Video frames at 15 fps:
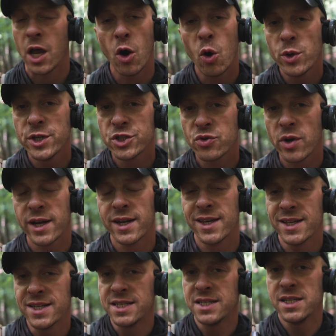always try to
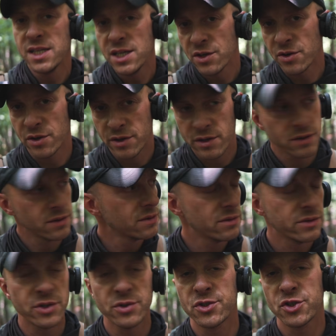get near
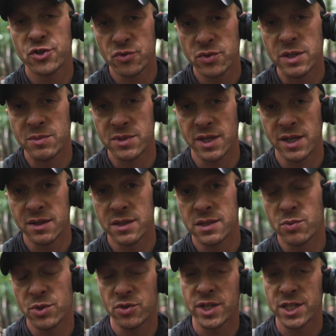little streams like
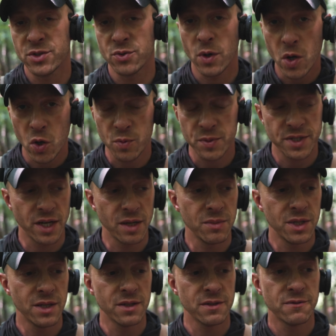this when they're next to a home site,
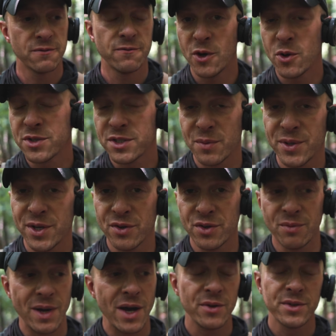because folks up here in
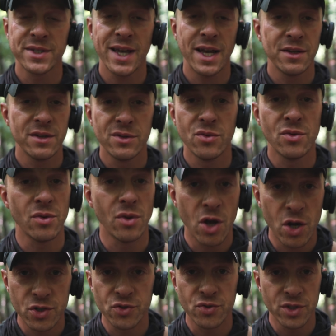the mountains had to do their
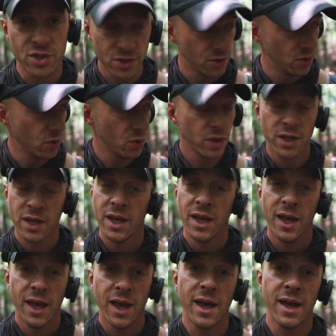laundry too.
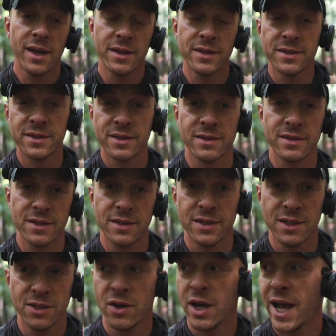And,
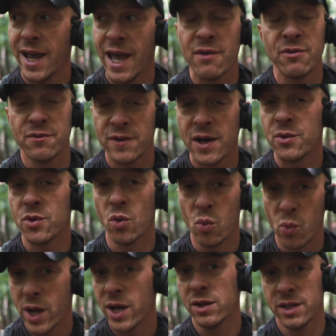you know, I haven't found a
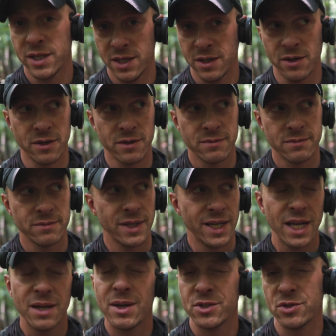well here.
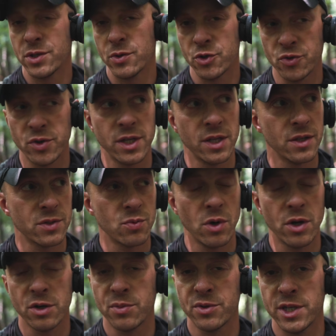Can't imagine they were drinking this
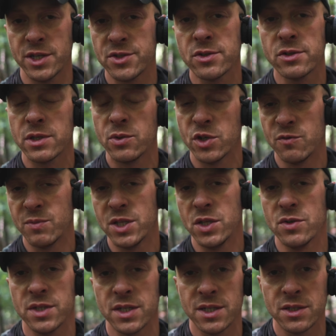water, but they certainly would have been
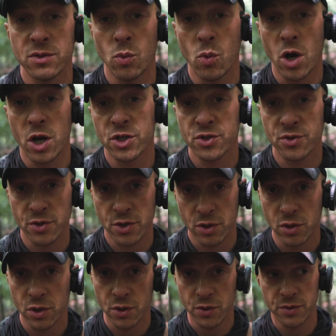using it to wash their
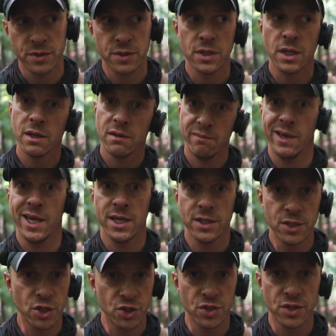clothes
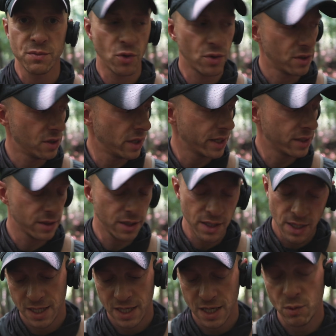and dishes more than likely.
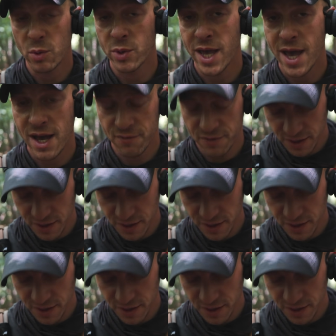And what we have